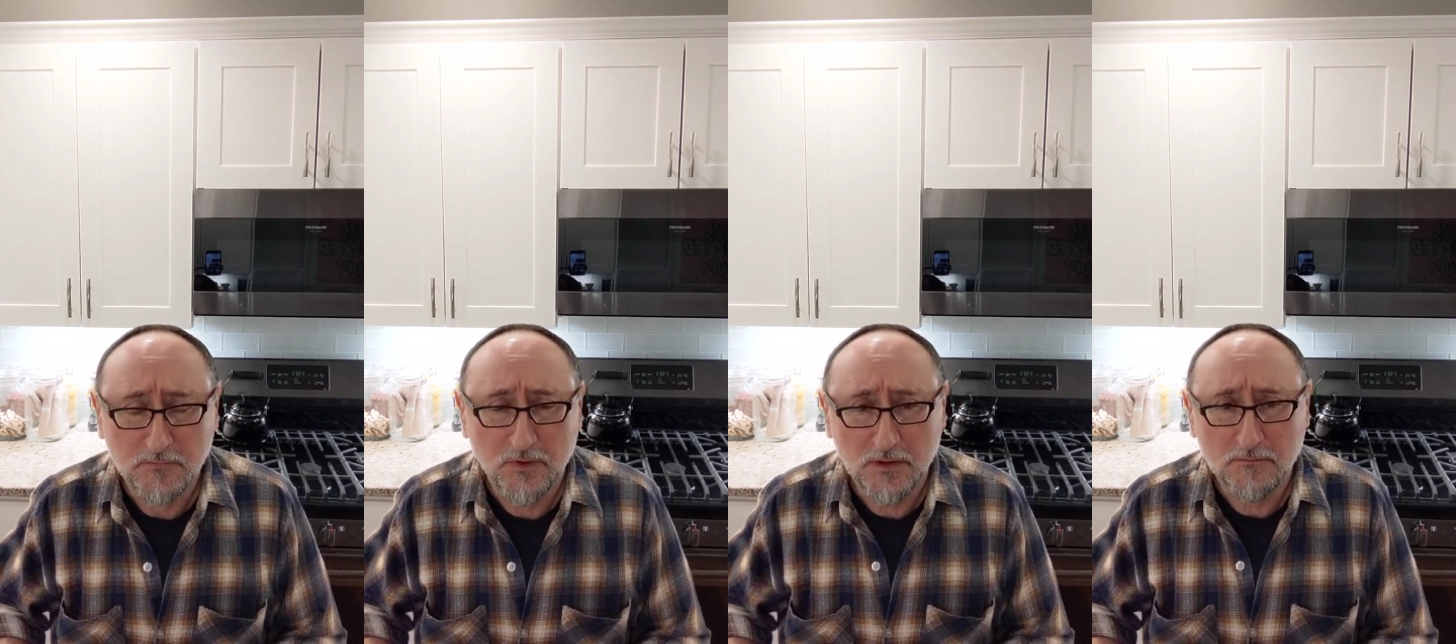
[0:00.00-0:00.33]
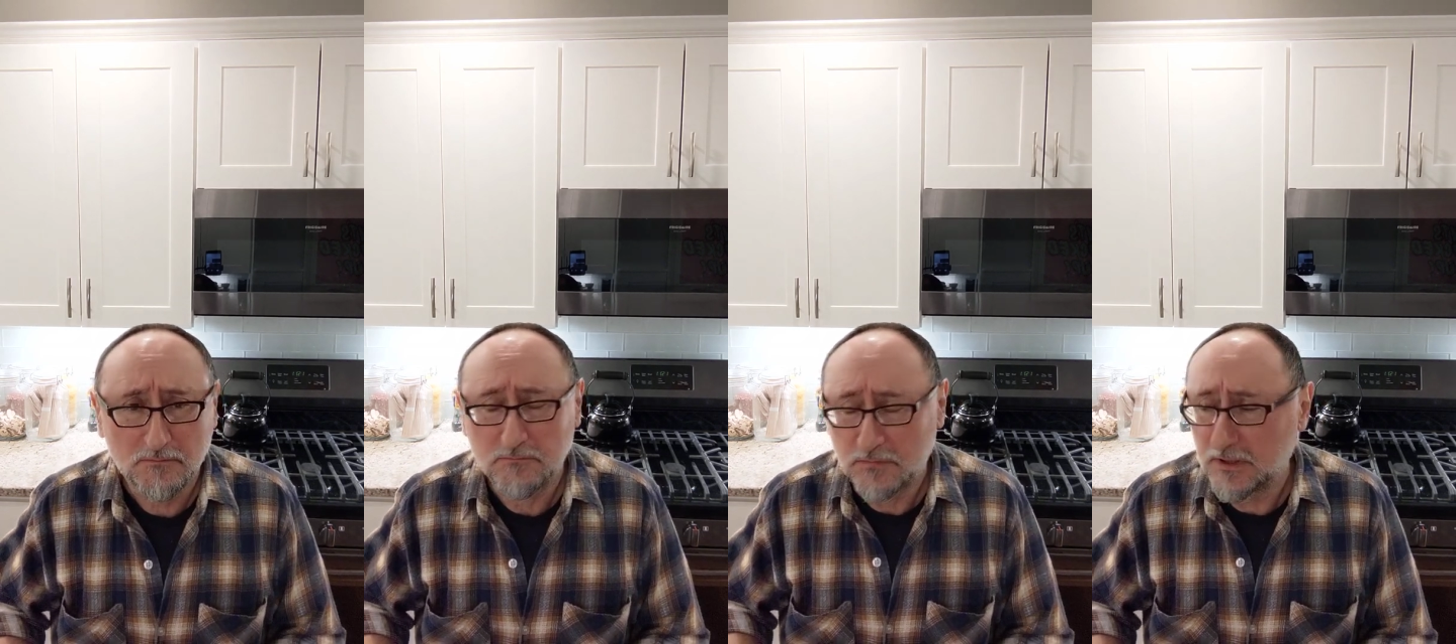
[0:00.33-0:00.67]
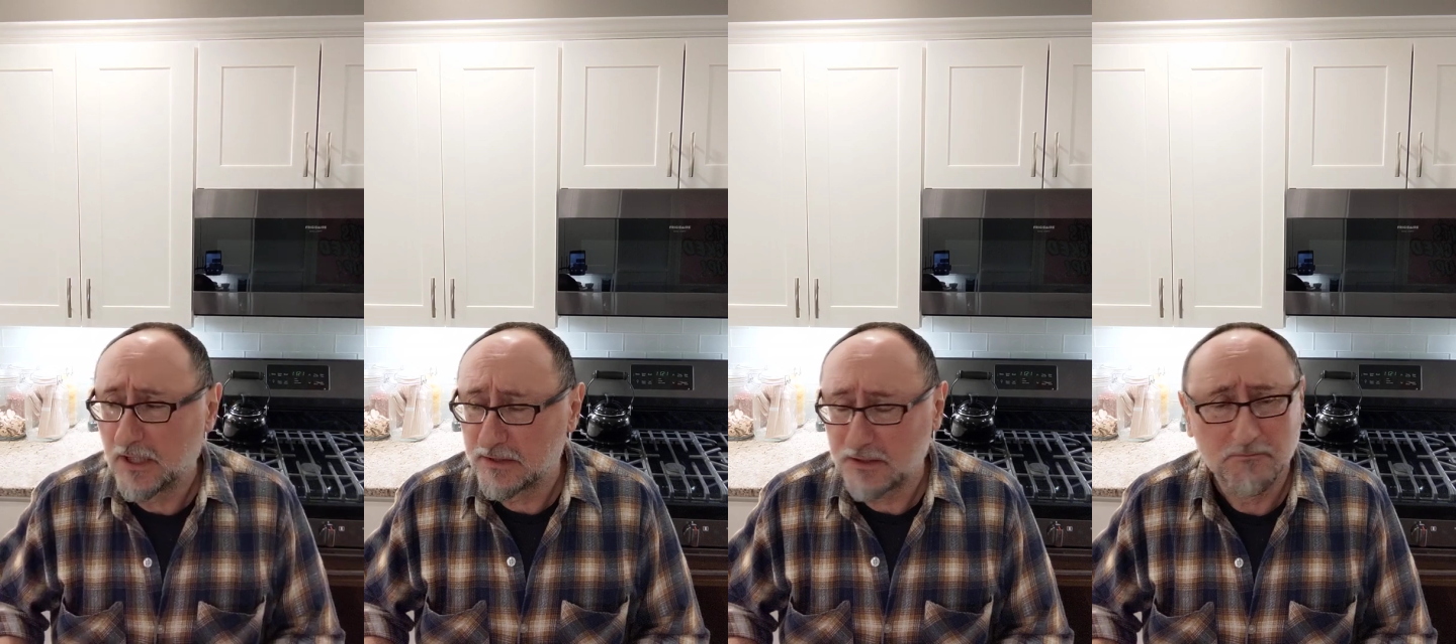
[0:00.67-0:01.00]
we'll
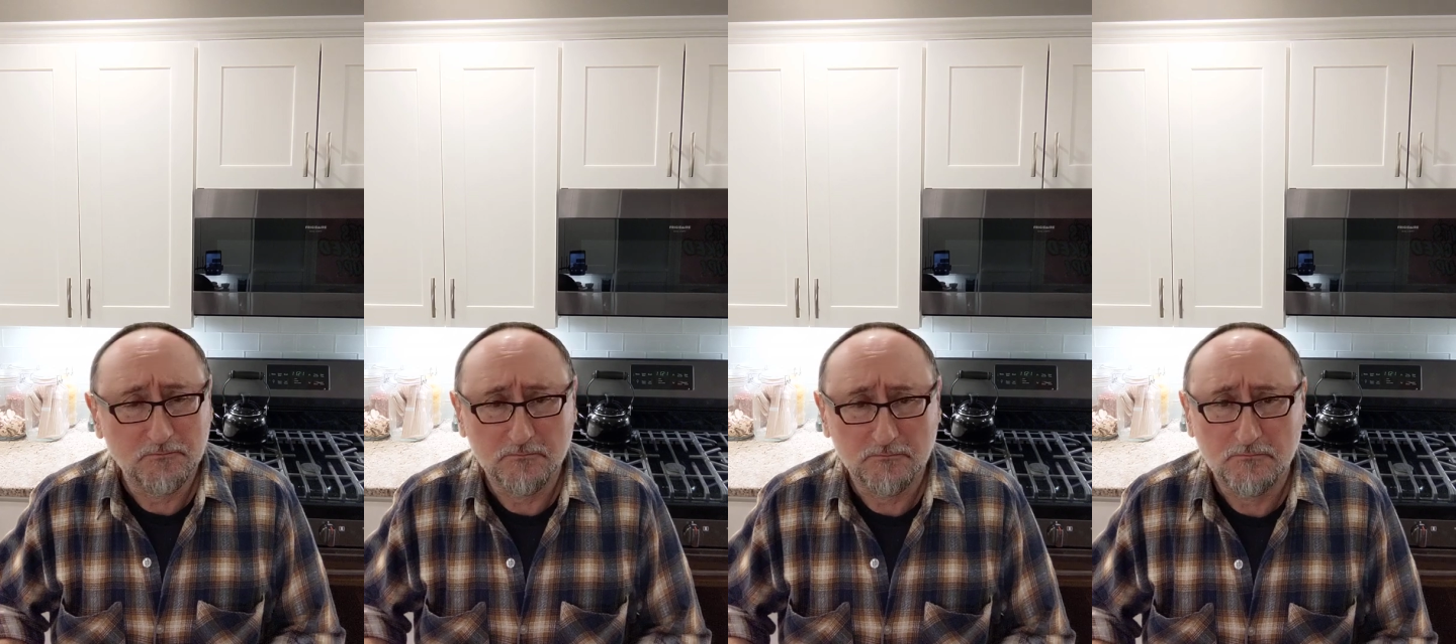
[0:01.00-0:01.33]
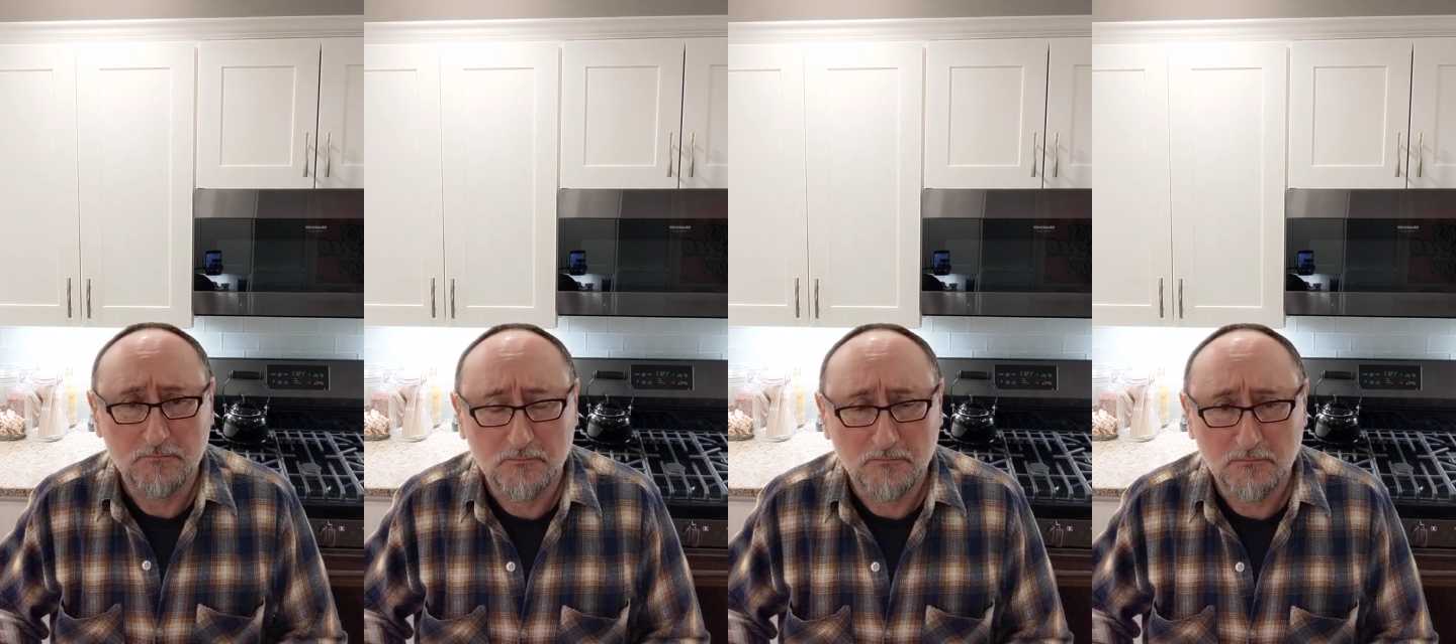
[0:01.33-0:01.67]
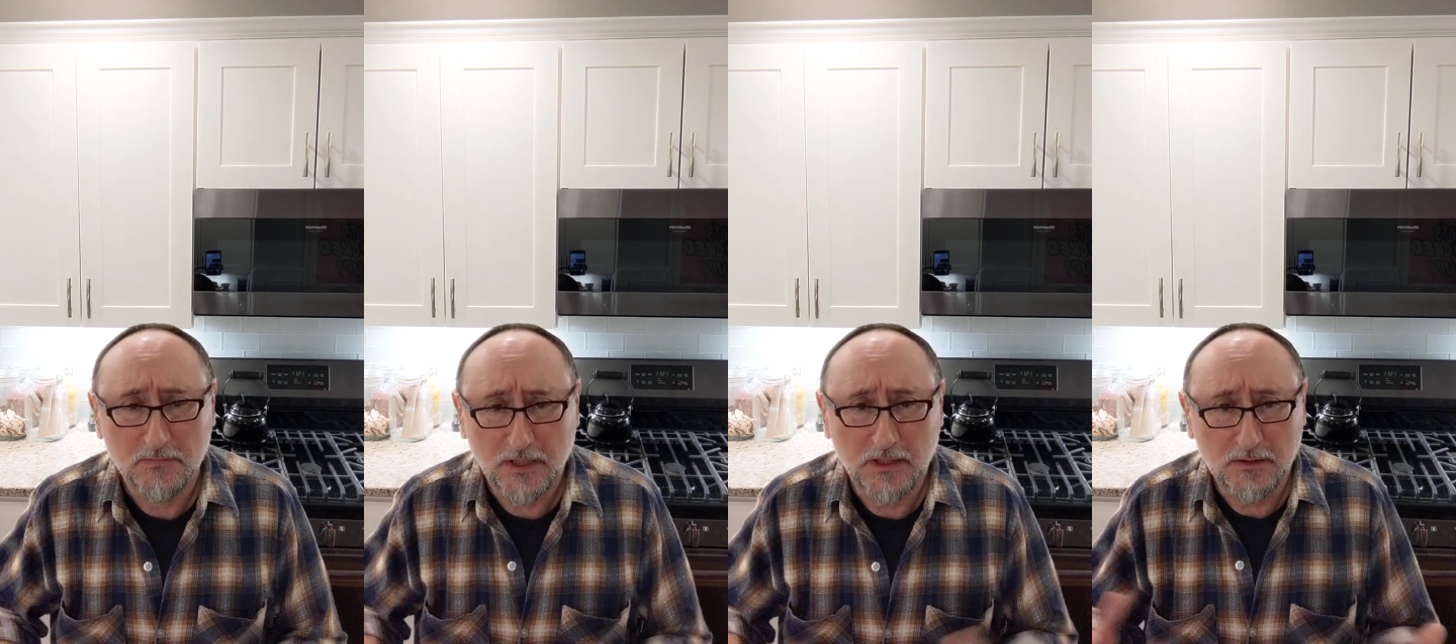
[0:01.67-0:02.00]
let
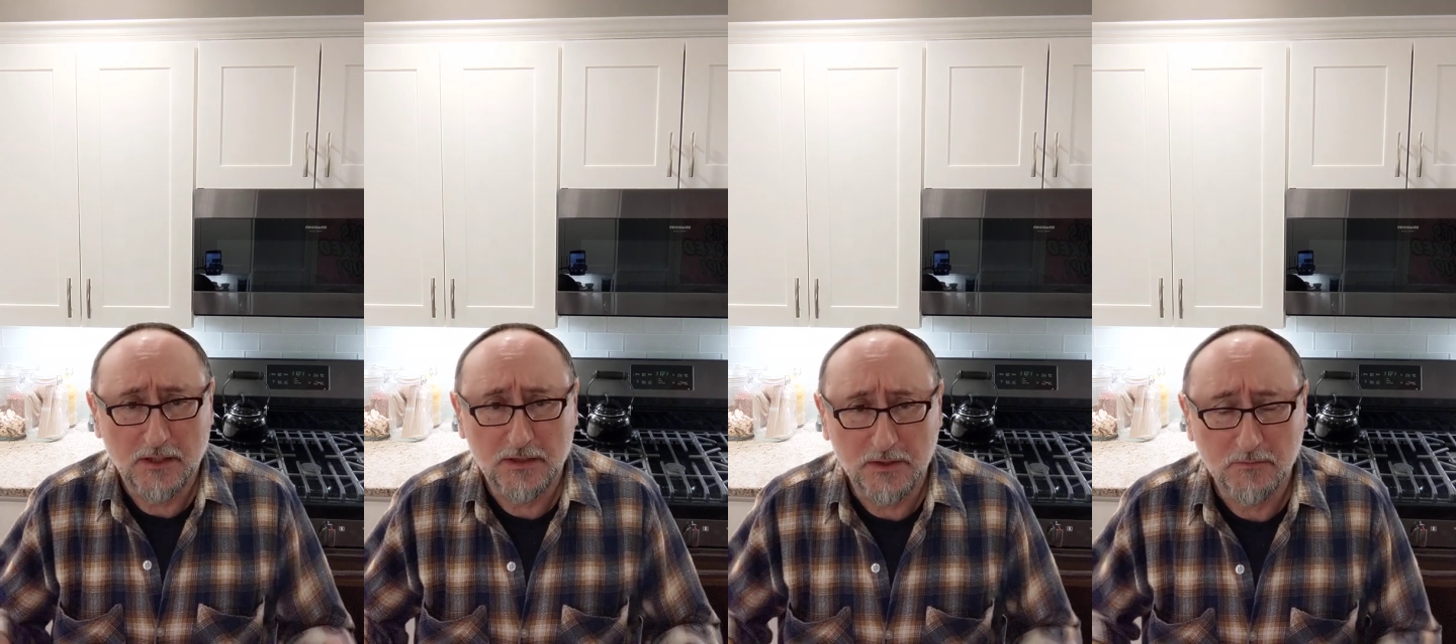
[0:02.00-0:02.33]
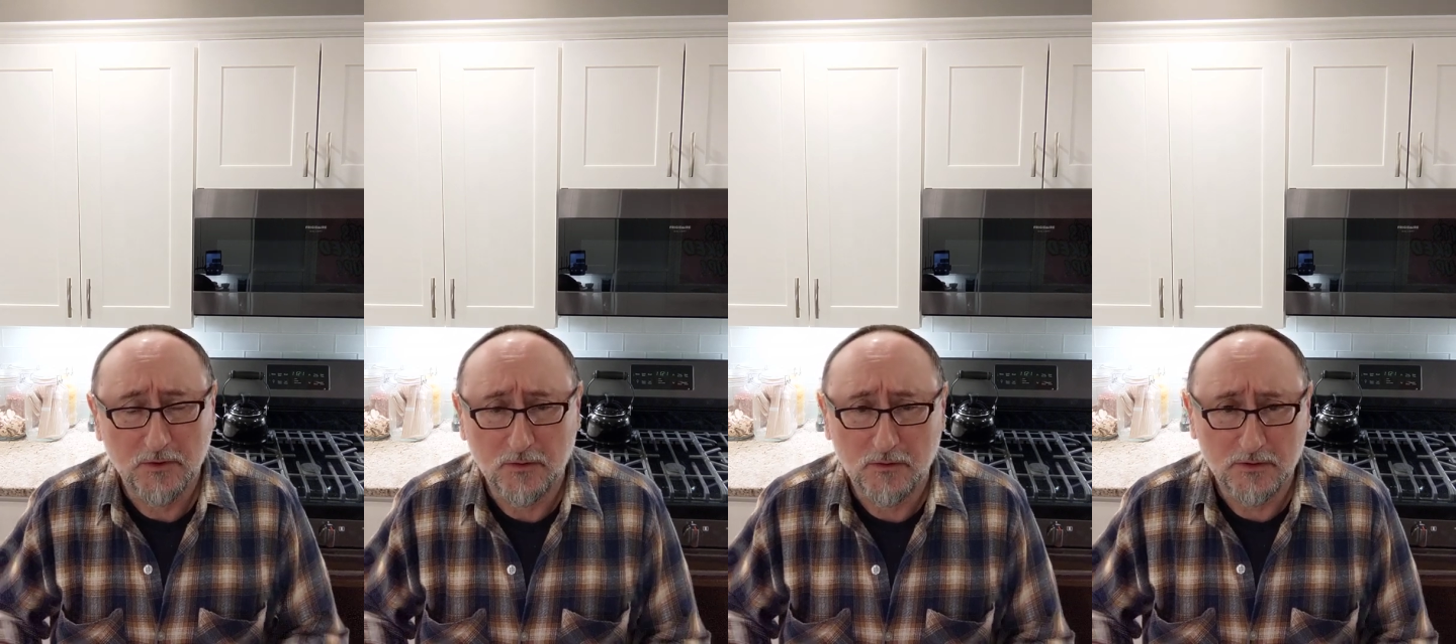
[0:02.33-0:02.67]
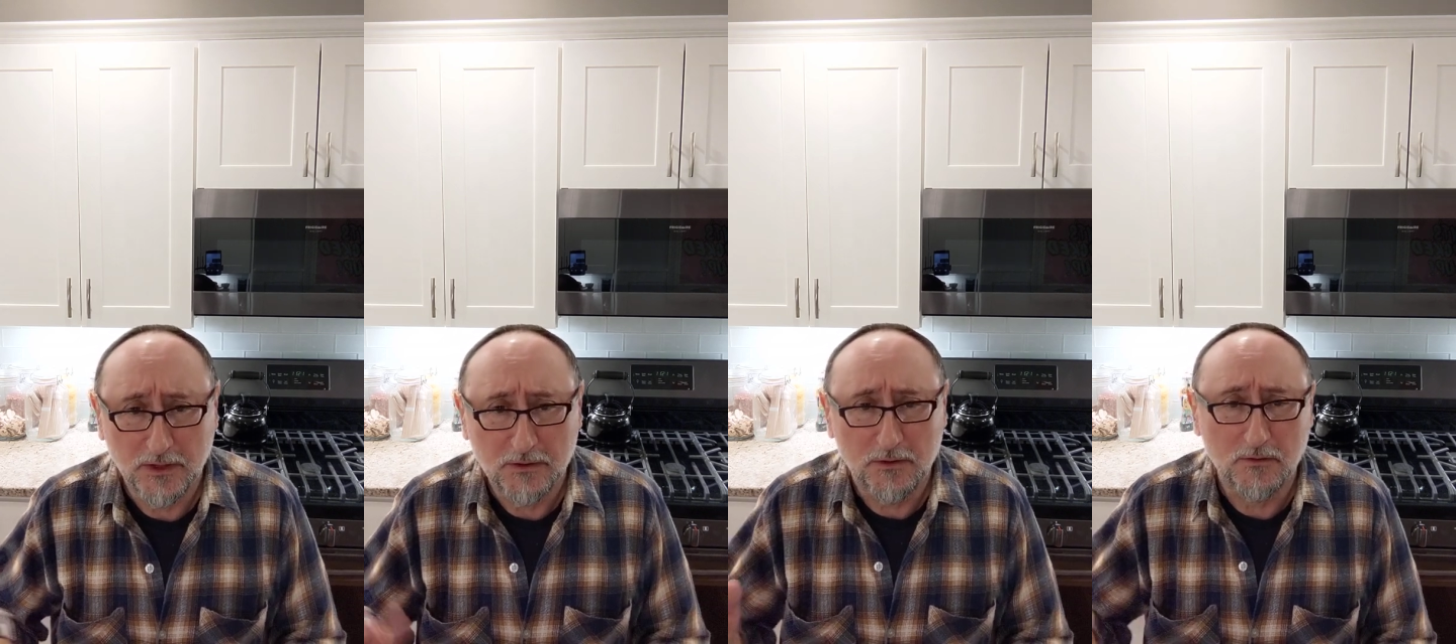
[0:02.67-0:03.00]
him go
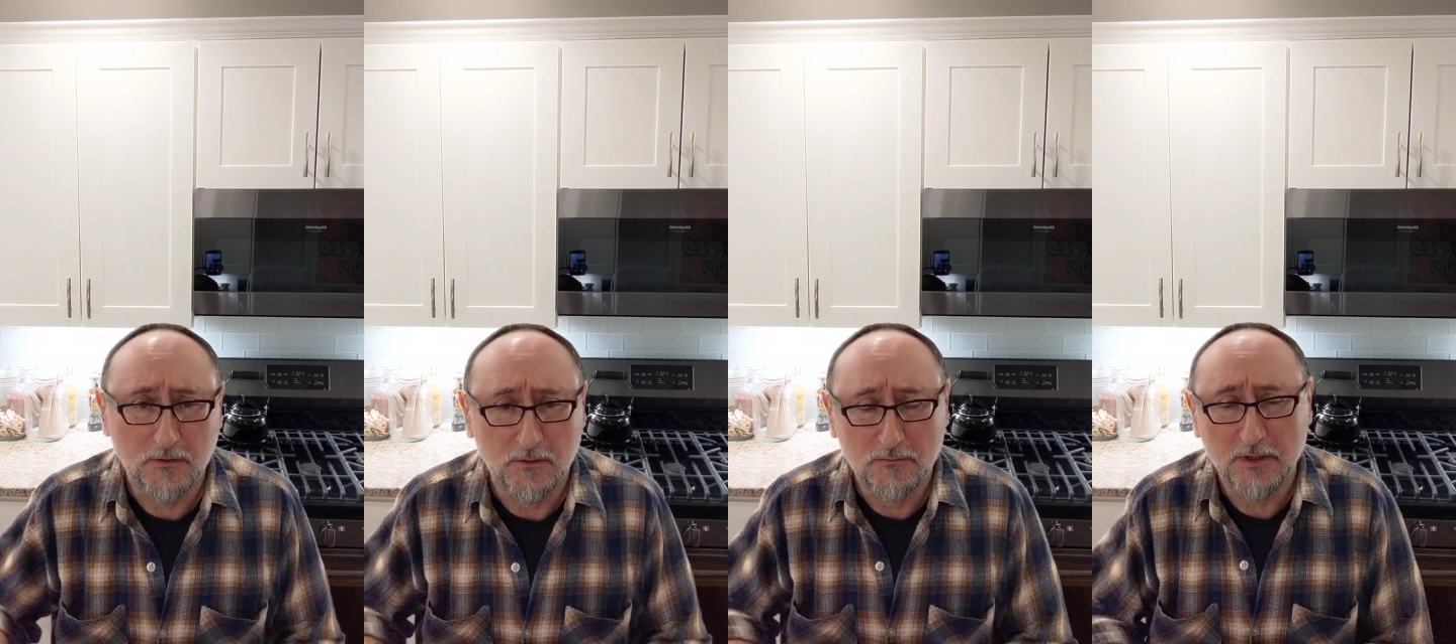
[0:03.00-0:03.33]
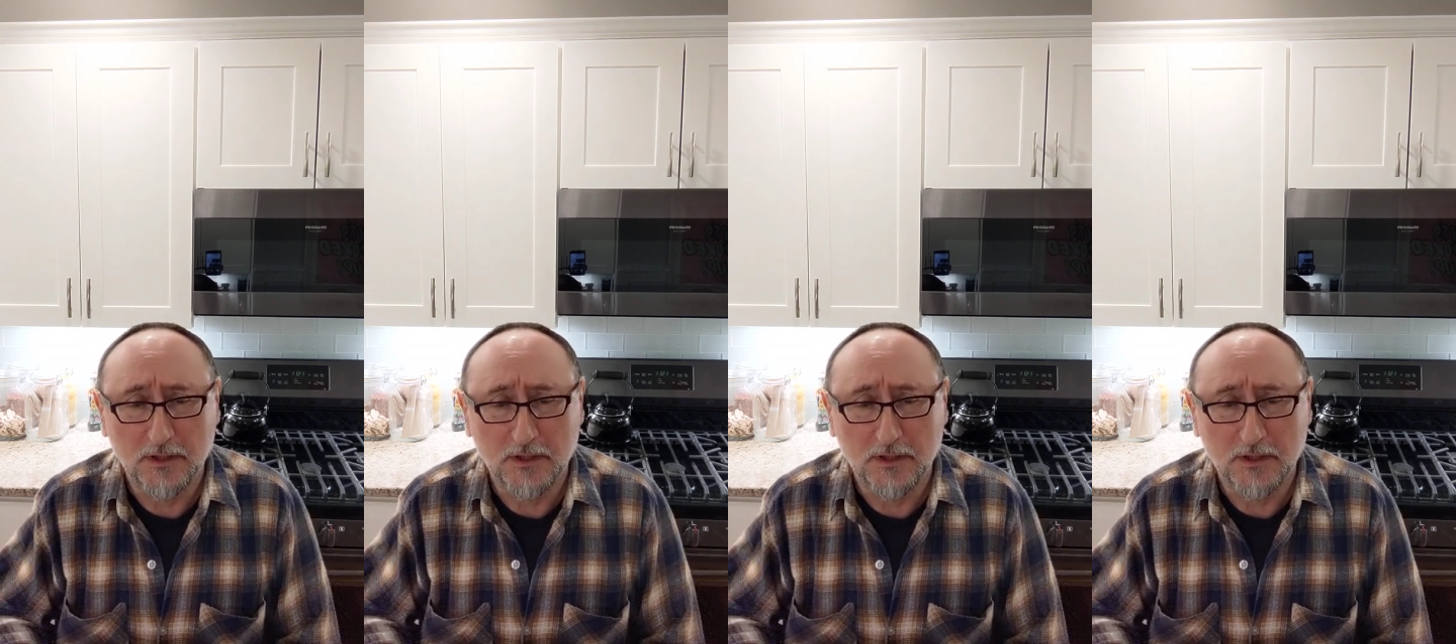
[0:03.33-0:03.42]
and let her go."